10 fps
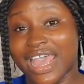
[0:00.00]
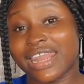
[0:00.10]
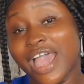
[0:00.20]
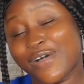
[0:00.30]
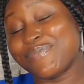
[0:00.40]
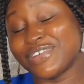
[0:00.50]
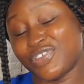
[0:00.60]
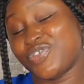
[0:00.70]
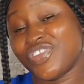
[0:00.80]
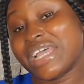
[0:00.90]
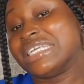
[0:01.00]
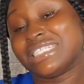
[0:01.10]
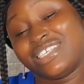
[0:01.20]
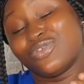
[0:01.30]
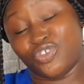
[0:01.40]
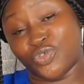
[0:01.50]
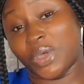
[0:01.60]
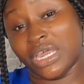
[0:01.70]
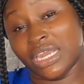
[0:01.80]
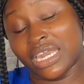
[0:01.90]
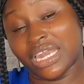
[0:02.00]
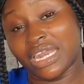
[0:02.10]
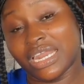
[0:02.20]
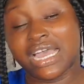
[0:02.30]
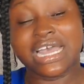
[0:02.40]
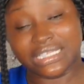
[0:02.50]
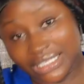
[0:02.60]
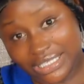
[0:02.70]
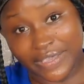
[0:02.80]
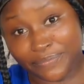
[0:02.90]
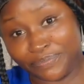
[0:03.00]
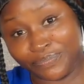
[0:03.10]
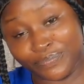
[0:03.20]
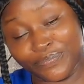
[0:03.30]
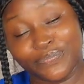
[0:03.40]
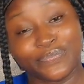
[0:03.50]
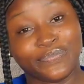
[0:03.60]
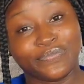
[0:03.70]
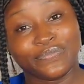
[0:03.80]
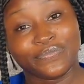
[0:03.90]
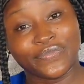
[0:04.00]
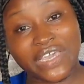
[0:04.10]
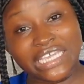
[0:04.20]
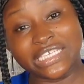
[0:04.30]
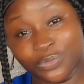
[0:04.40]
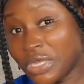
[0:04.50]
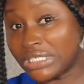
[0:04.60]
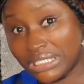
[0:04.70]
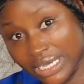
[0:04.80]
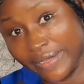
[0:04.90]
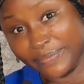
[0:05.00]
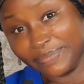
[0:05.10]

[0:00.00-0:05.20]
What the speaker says: and how Barcelona is still doing as a team in this present time.